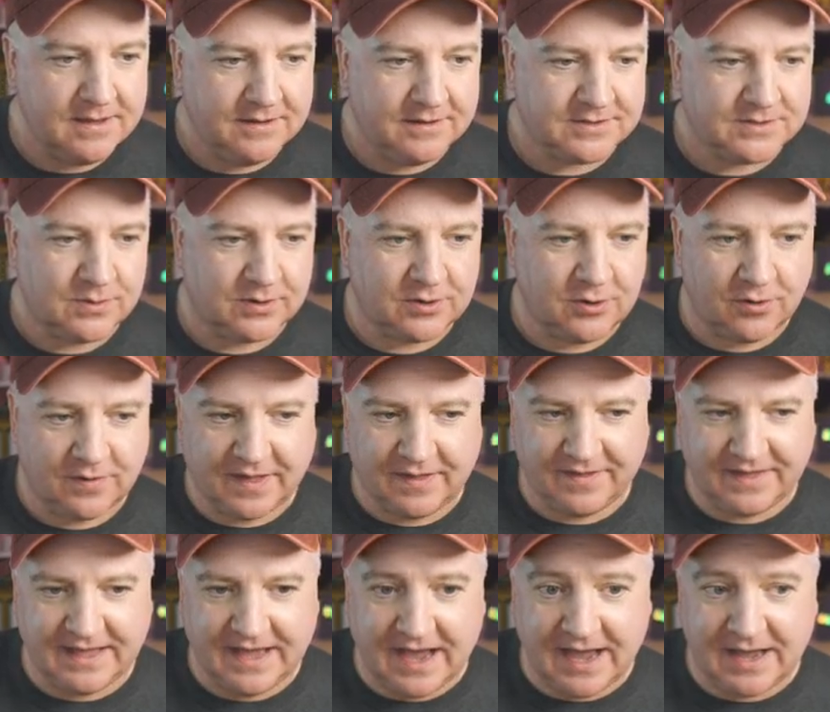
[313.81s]
So I call that
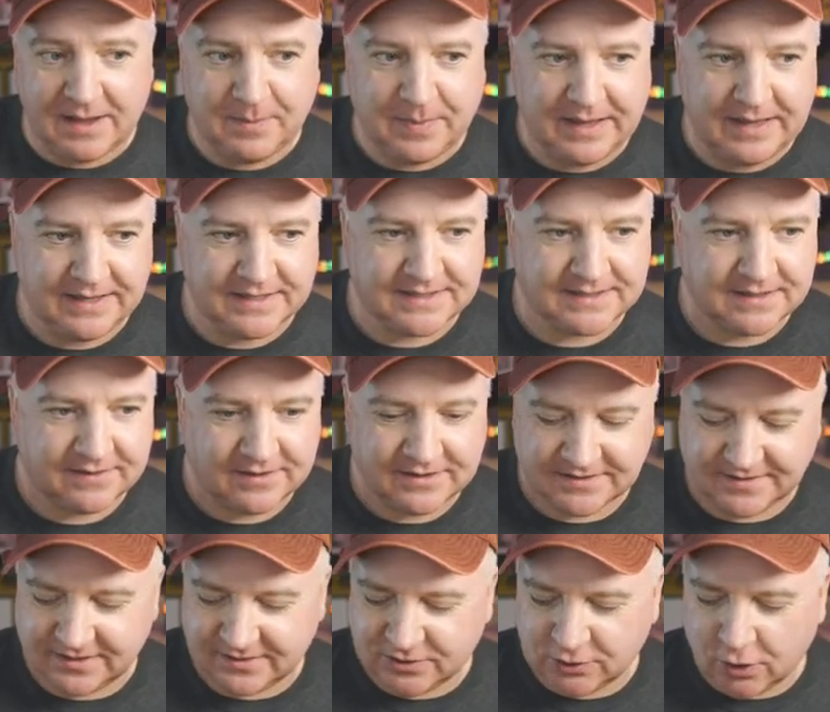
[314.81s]
the eyepiece.
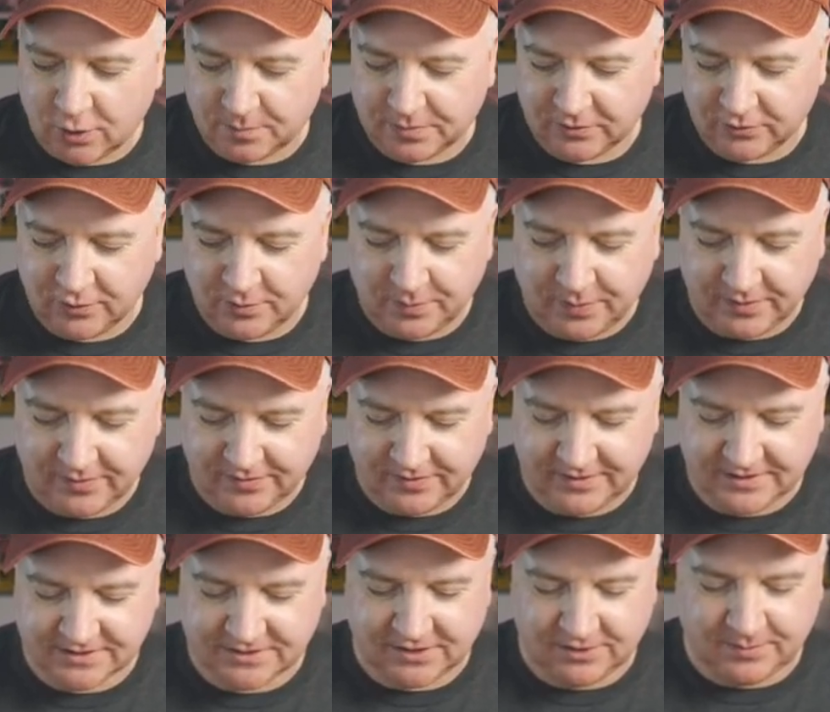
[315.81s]
There's the top loop
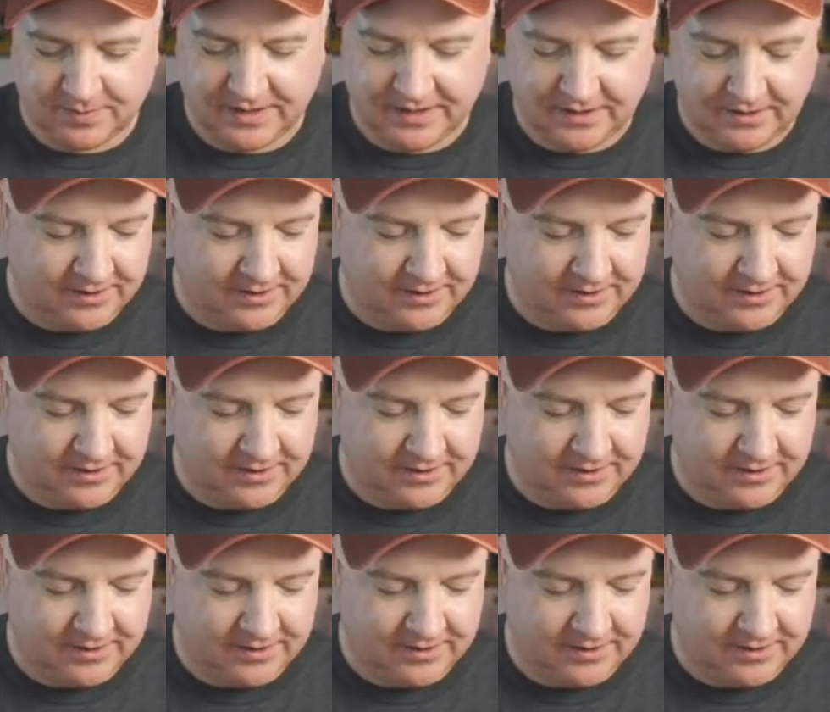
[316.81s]
that's going to be,